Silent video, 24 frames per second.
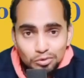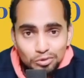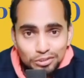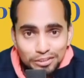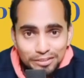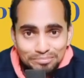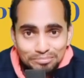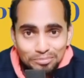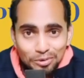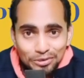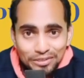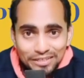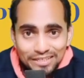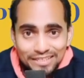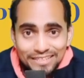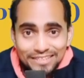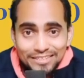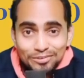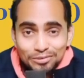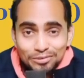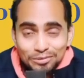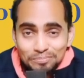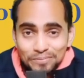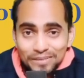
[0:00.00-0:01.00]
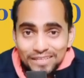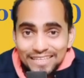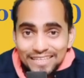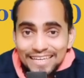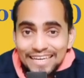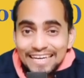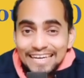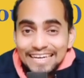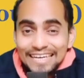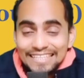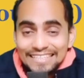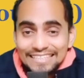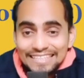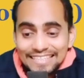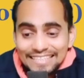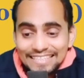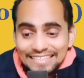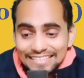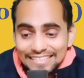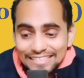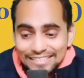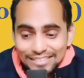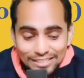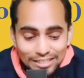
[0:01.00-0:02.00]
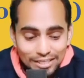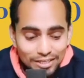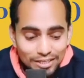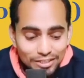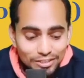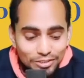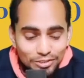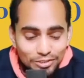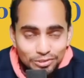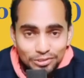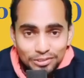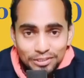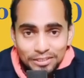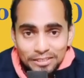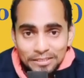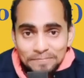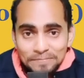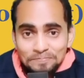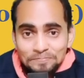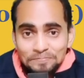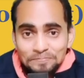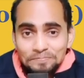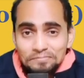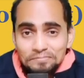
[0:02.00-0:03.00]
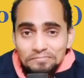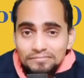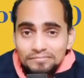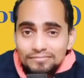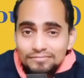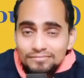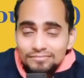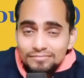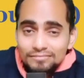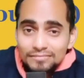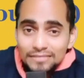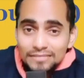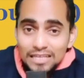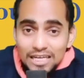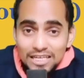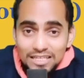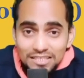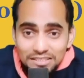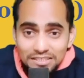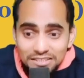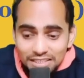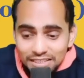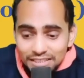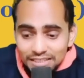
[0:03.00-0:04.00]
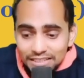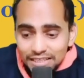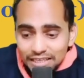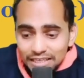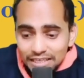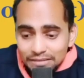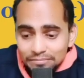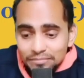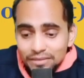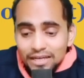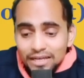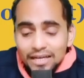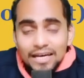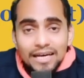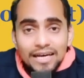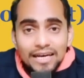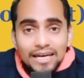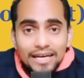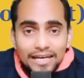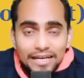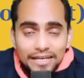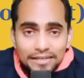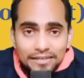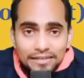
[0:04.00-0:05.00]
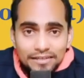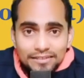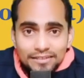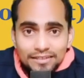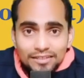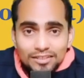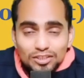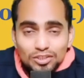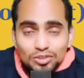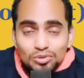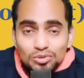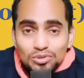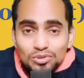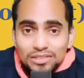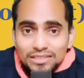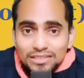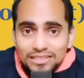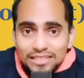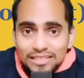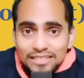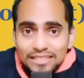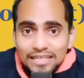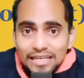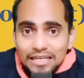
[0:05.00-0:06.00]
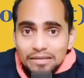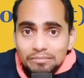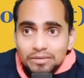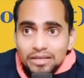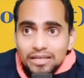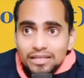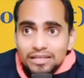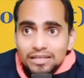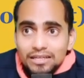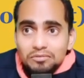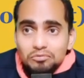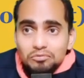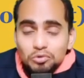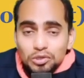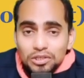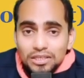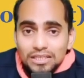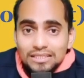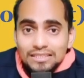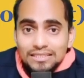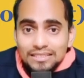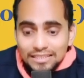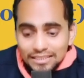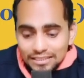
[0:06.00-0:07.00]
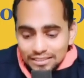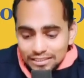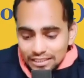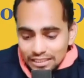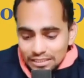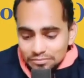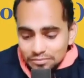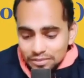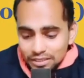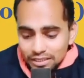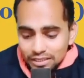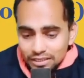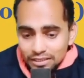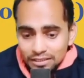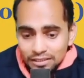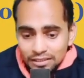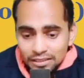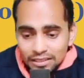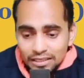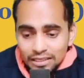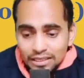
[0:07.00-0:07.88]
important topic, that is your runtime error. So runtime error, what is runtime error?